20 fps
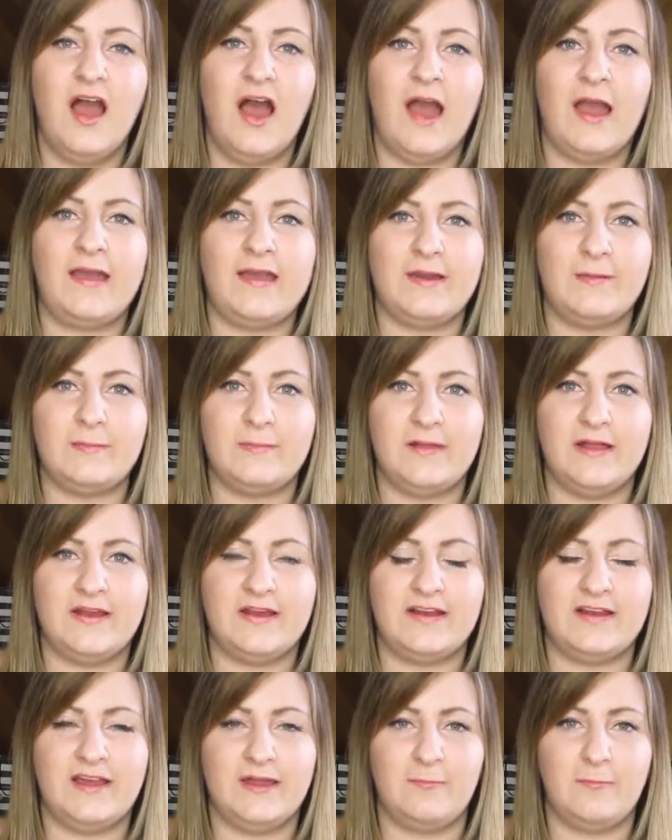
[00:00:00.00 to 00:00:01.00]
I am
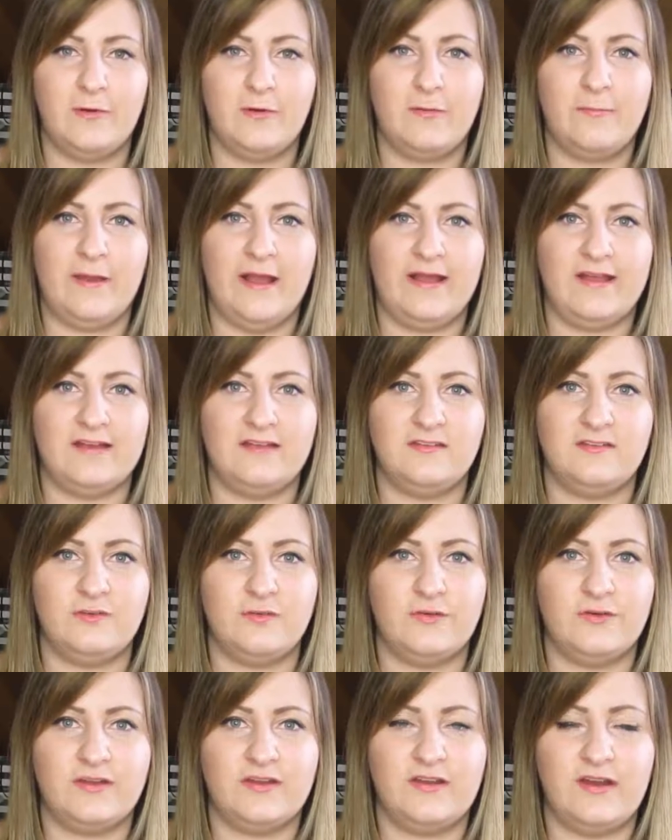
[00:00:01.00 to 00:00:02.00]
planning to get more back into
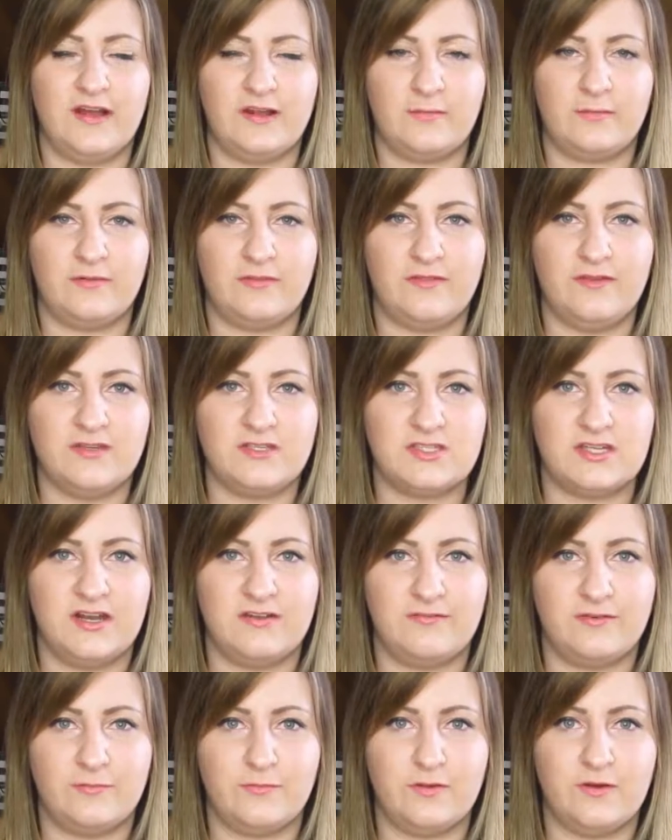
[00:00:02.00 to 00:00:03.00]
it and connect with each and
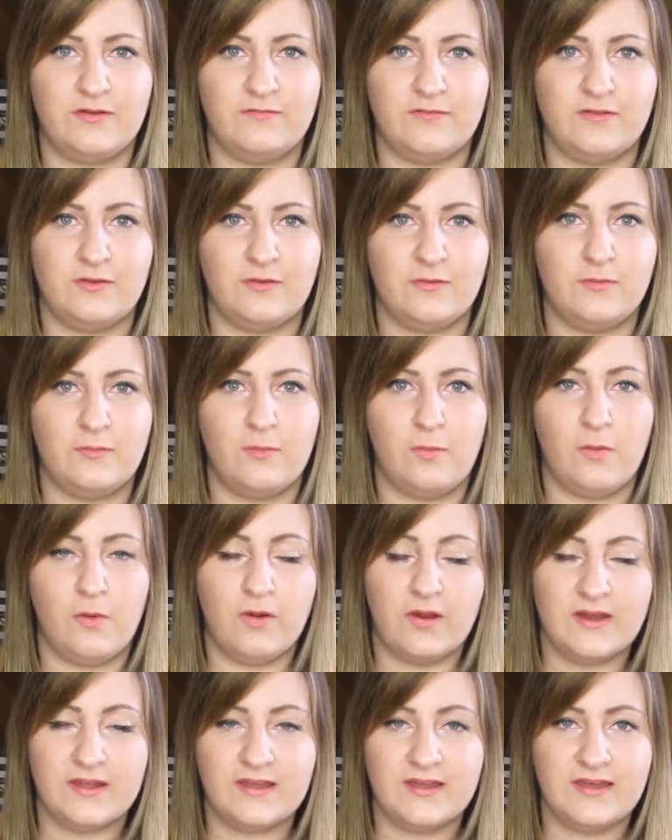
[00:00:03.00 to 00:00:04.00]
every one of you
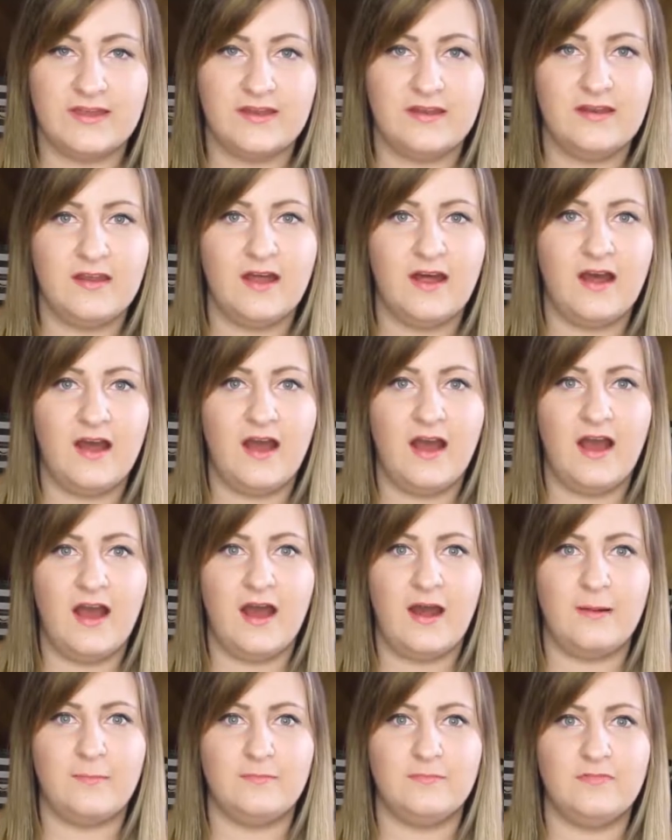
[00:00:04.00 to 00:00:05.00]
more again
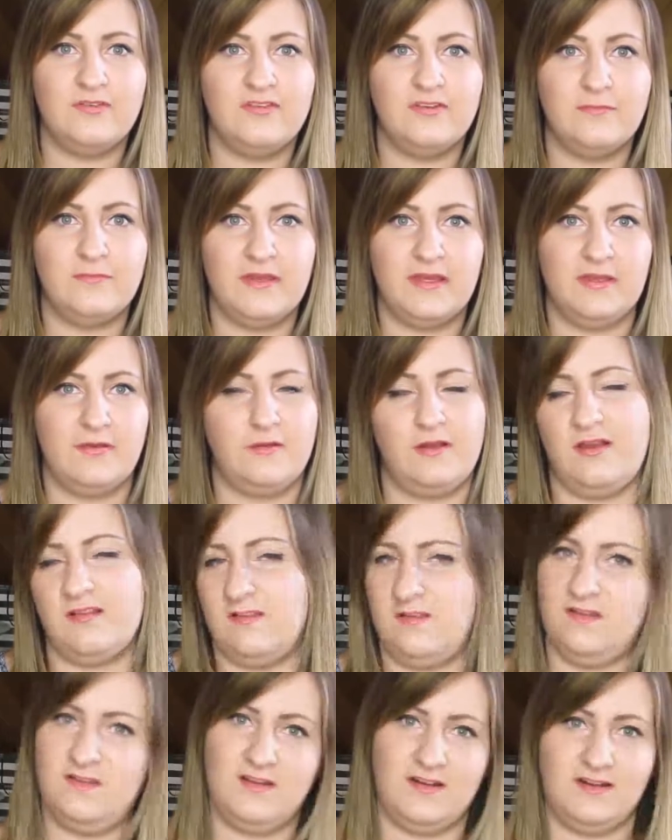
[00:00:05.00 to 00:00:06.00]
um, to make you
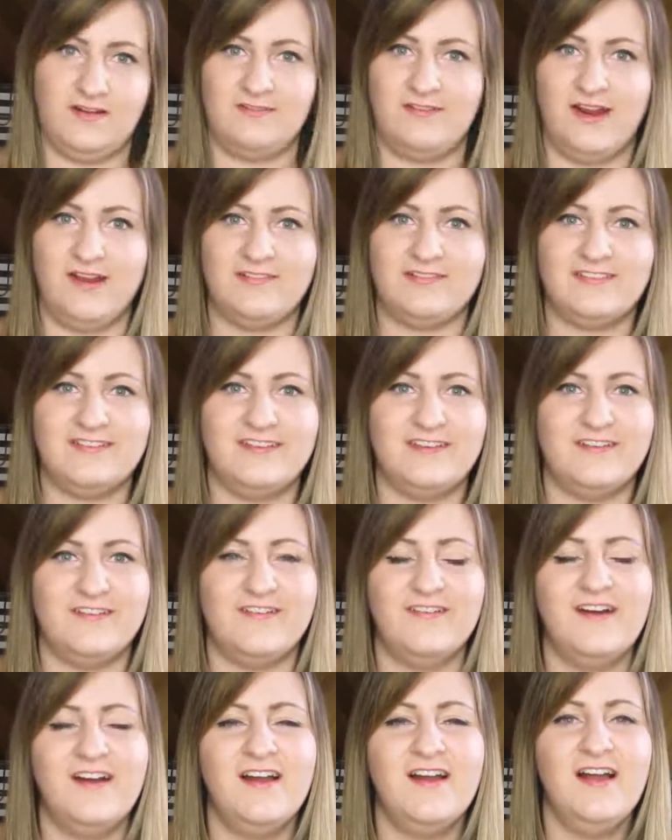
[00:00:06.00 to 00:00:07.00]
guys stick around
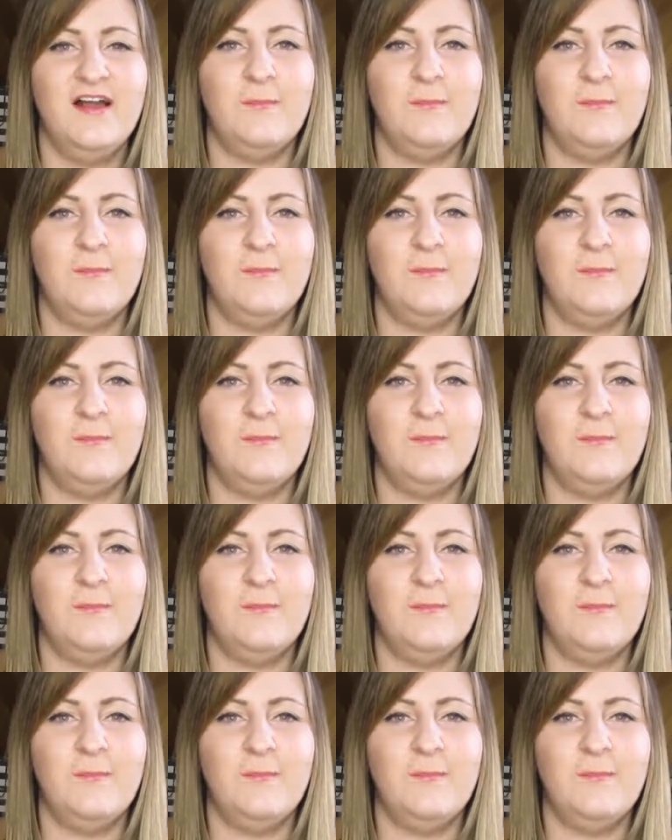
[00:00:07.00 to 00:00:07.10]
too.